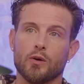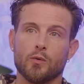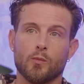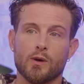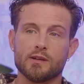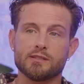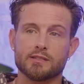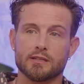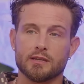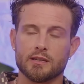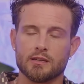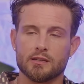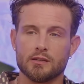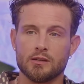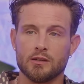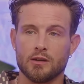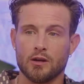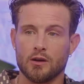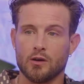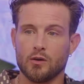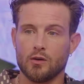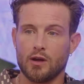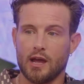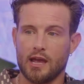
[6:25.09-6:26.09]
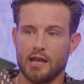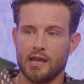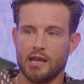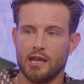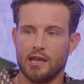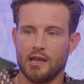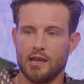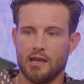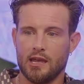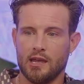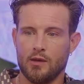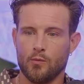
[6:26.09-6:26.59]
wasn't.
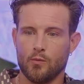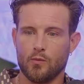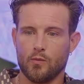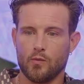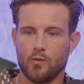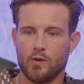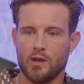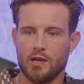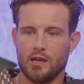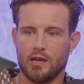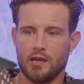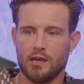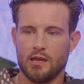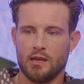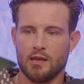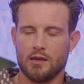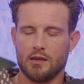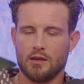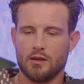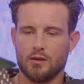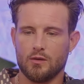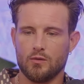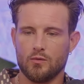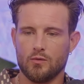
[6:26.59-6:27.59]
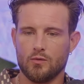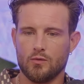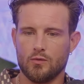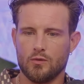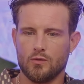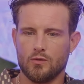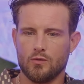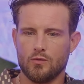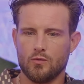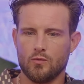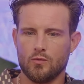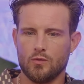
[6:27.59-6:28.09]
It
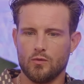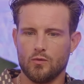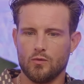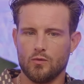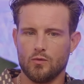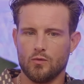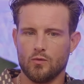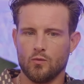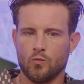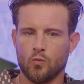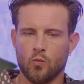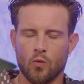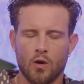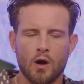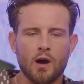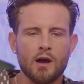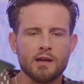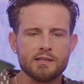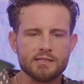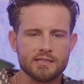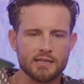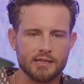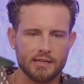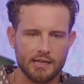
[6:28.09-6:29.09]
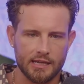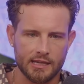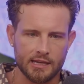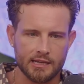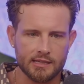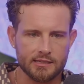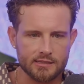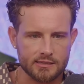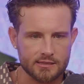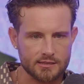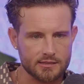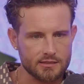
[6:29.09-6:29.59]
was and
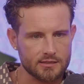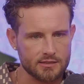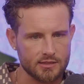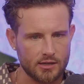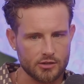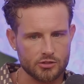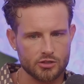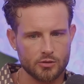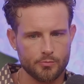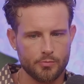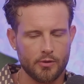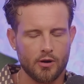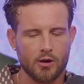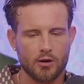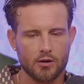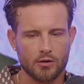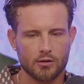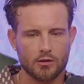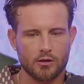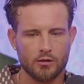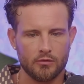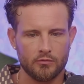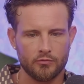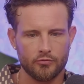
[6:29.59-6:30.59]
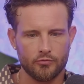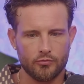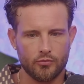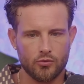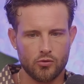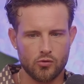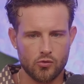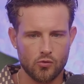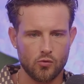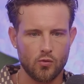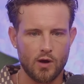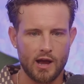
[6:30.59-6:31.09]
is such a part of
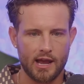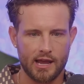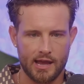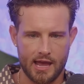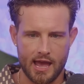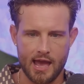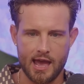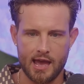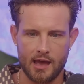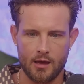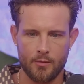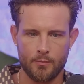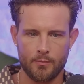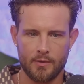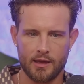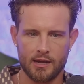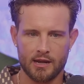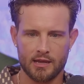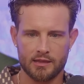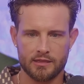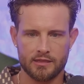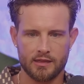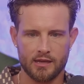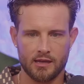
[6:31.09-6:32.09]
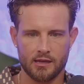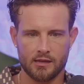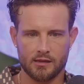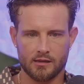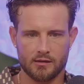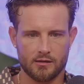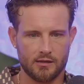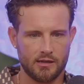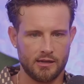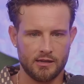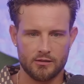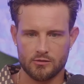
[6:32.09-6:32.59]
who I am. And I
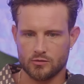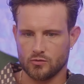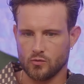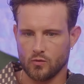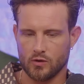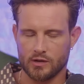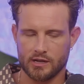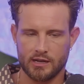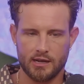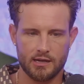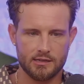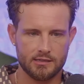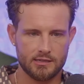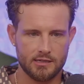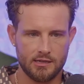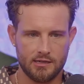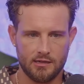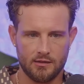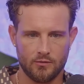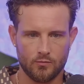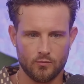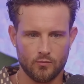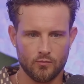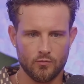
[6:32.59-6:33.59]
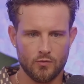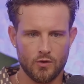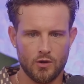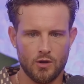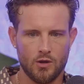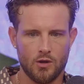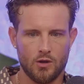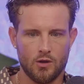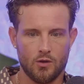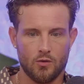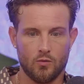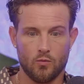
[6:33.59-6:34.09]
think in 2018,
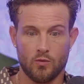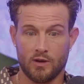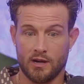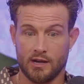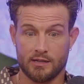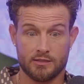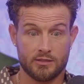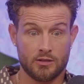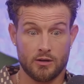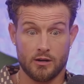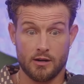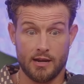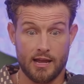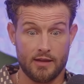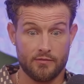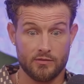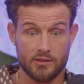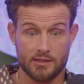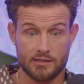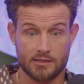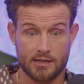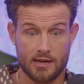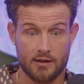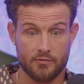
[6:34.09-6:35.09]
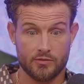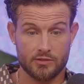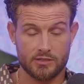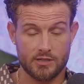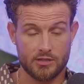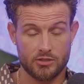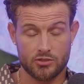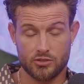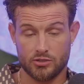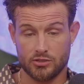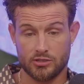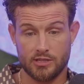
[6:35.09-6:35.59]
when I started having these
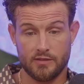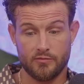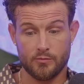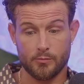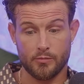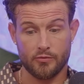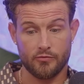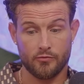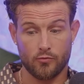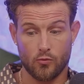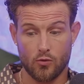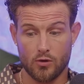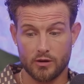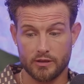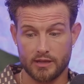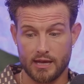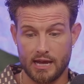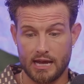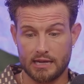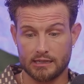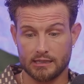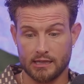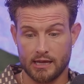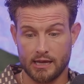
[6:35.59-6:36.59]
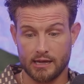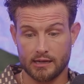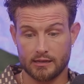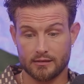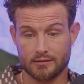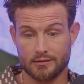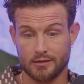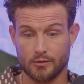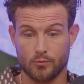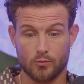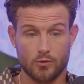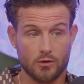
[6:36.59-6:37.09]
conversations, even before that, like
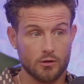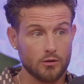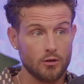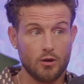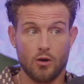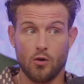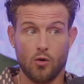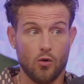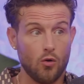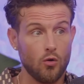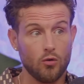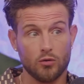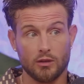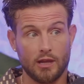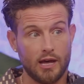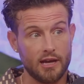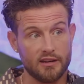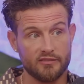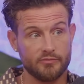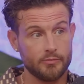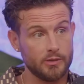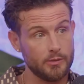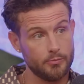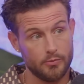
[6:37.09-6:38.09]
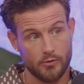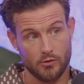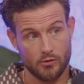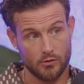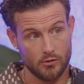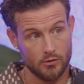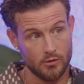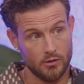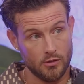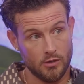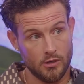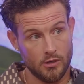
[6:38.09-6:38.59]
there weren't a whole lot of people